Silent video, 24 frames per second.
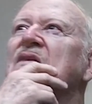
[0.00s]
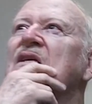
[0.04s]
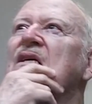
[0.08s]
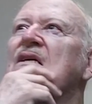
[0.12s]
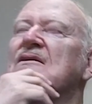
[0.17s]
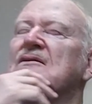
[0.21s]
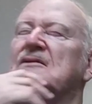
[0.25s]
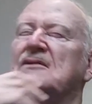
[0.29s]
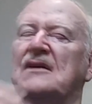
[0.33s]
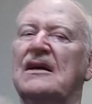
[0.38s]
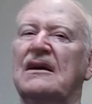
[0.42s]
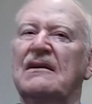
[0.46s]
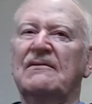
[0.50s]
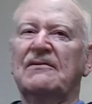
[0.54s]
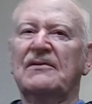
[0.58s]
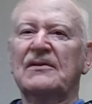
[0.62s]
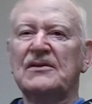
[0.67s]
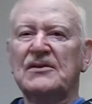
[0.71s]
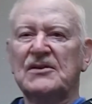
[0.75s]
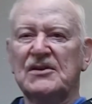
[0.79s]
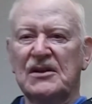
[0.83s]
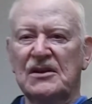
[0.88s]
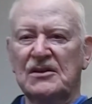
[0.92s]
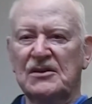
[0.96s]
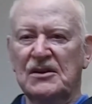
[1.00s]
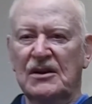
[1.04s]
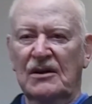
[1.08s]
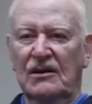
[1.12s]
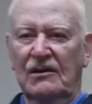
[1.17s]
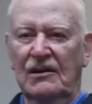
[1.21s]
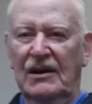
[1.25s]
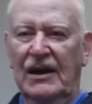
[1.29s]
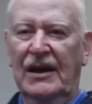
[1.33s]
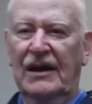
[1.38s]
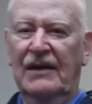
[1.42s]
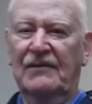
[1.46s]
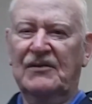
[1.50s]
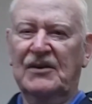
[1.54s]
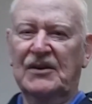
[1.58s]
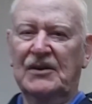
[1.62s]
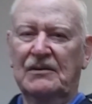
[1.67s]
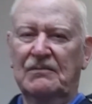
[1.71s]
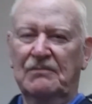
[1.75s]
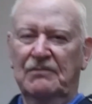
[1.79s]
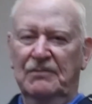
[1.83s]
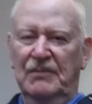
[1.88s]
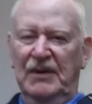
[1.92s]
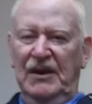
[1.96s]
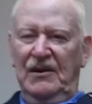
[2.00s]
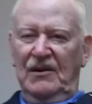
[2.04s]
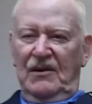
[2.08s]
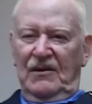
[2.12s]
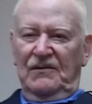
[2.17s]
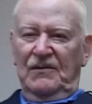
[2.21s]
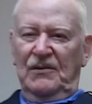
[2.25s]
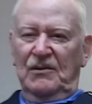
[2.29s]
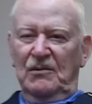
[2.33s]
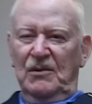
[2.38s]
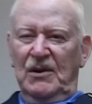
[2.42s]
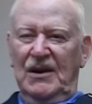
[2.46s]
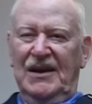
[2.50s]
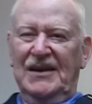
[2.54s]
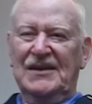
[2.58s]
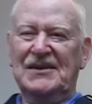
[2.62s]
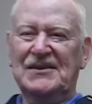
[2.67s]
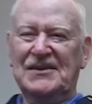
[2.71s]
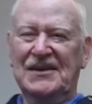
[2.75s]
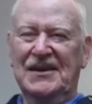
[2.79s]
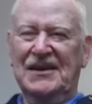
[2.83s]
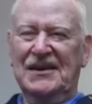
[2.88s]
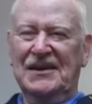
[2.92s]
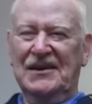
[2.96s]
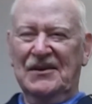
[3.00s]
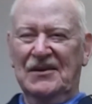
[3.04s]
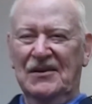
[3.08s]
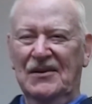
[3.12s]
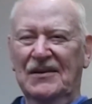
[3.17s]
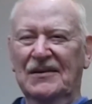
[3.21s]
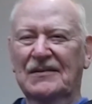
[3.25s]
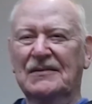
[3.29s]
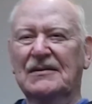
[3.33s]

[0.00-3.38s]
San Francisco. I have to be careful what I say here.